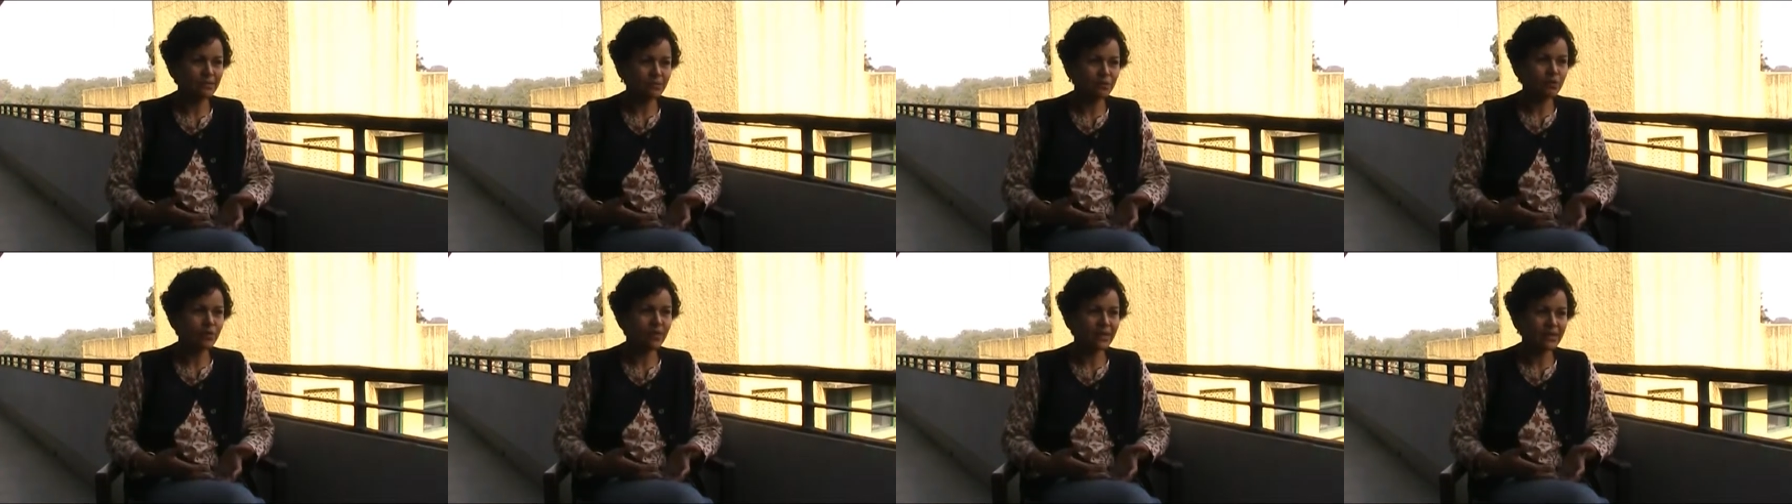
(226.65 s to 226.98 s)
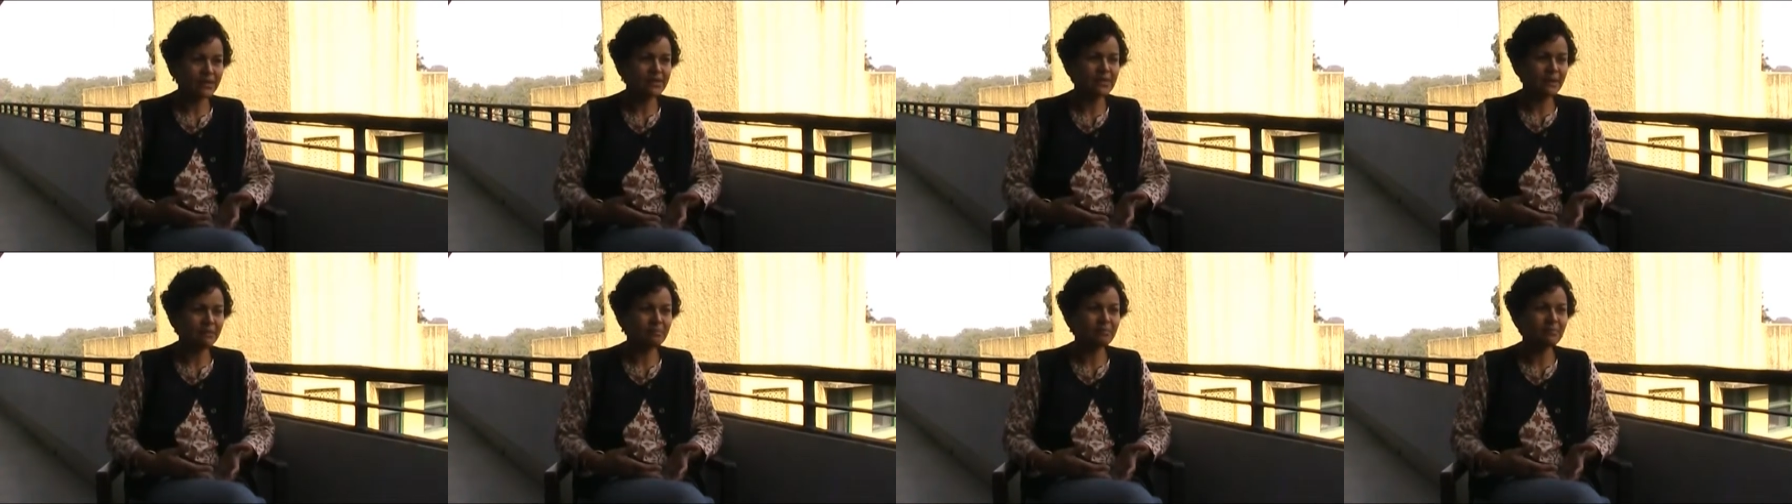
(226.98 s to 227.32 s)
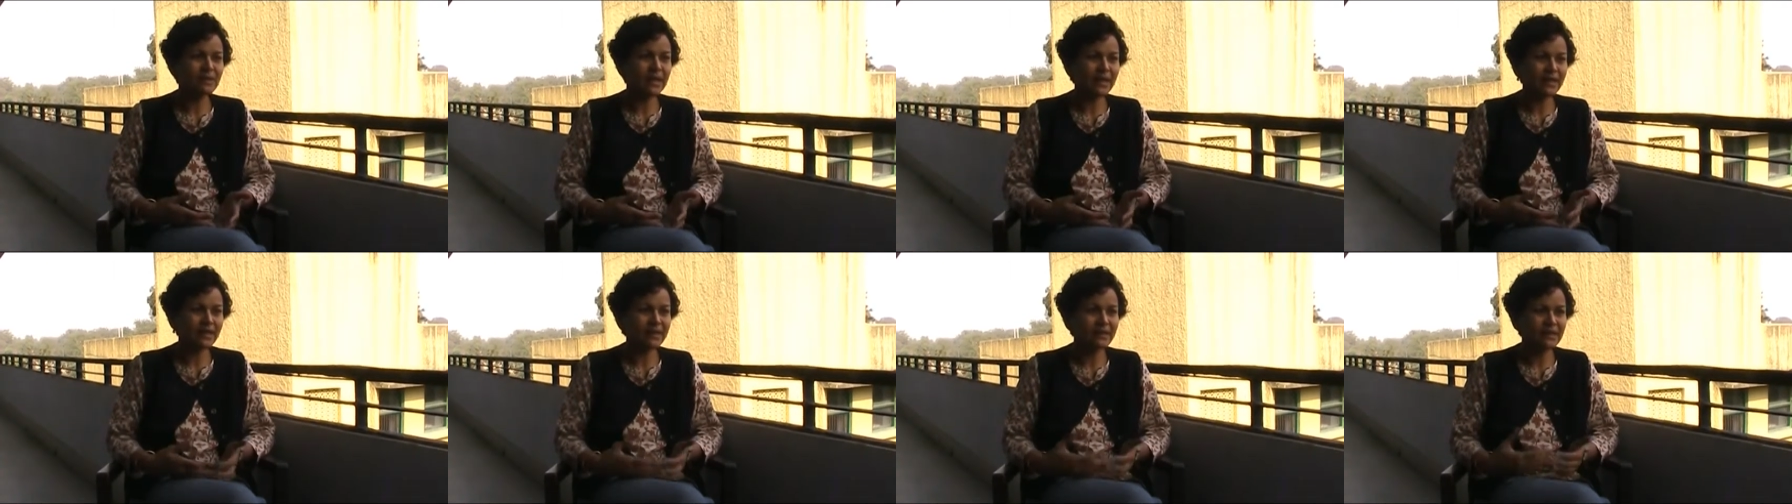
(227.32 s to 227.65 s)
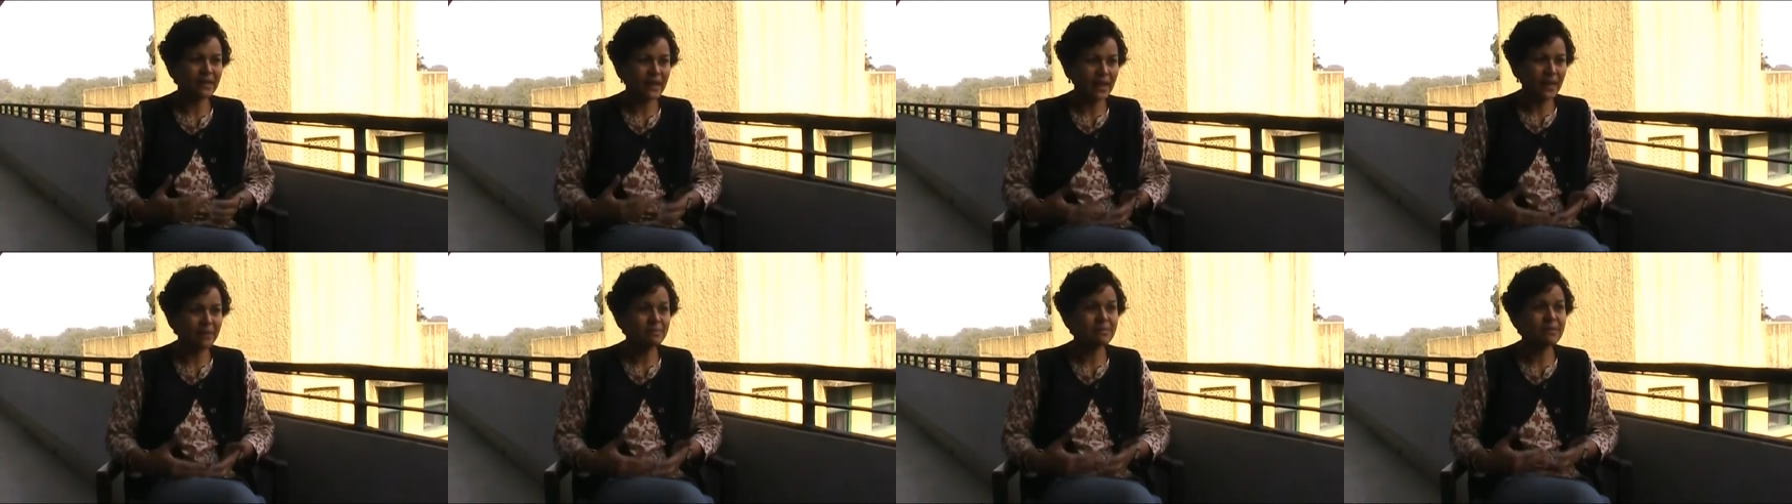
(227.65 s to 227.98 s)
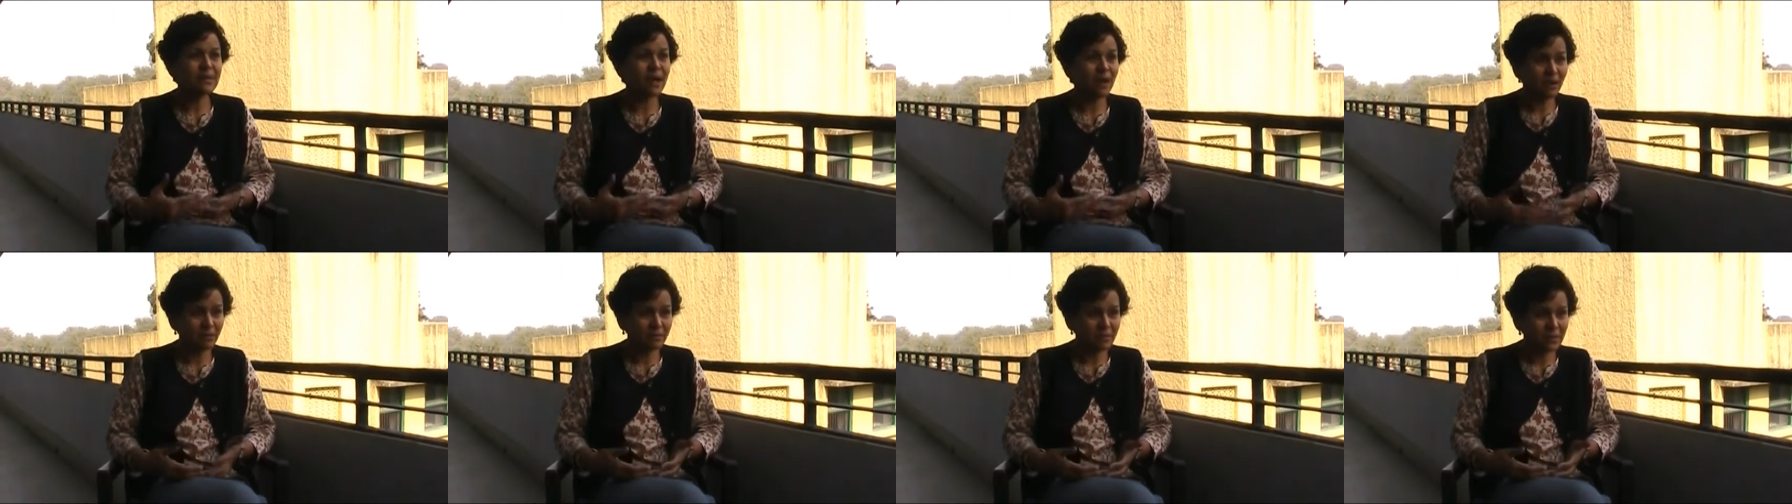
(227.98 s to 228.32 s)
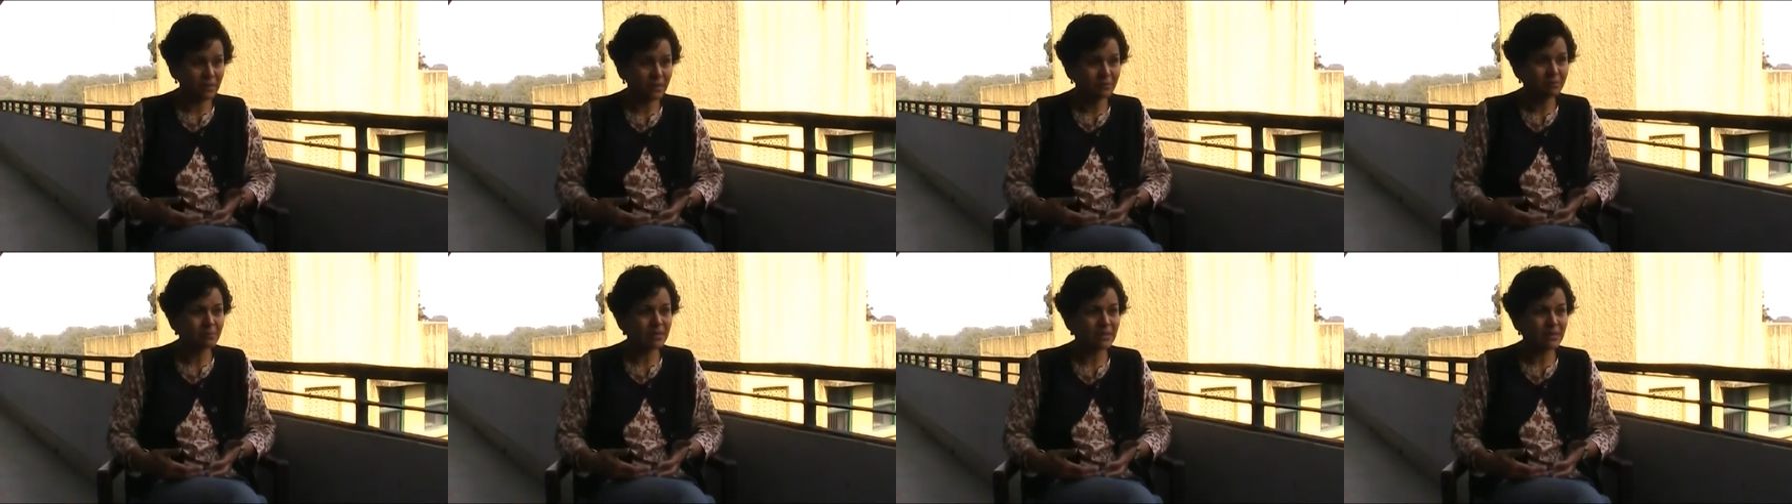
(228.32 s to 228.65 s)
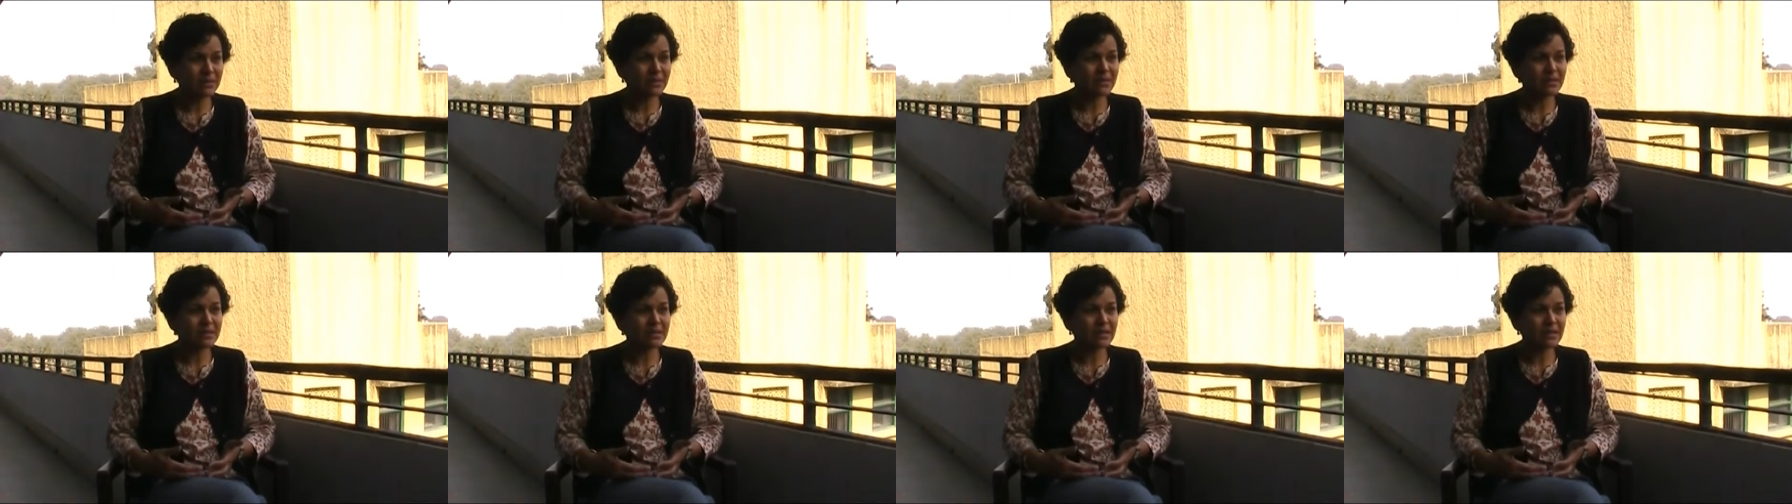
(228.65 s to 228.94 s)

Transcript: to accept that the dams are being built,